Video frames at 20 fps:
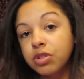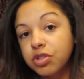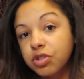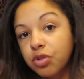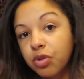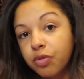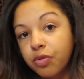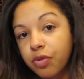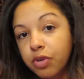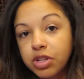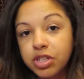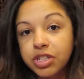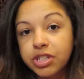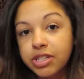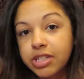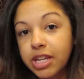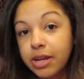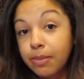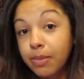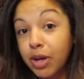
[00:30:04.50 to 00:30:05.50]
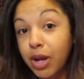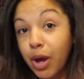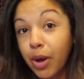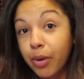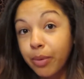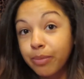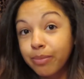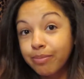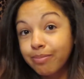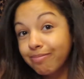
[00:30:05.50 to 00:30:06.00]
to school for, just let me
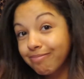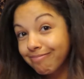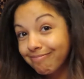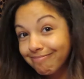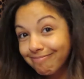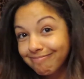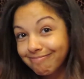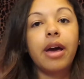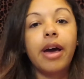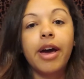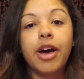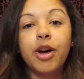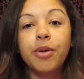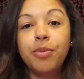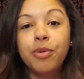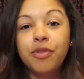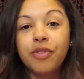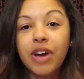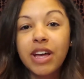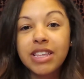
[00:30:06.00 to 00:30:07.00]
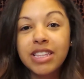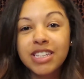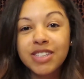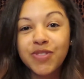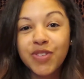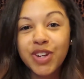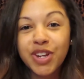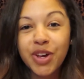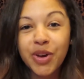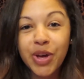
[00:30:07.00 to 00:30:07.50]
know. I hope you find this
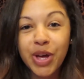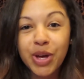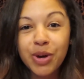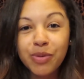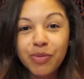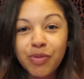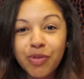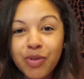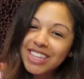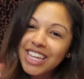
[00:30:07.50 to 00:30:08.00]
video helpful.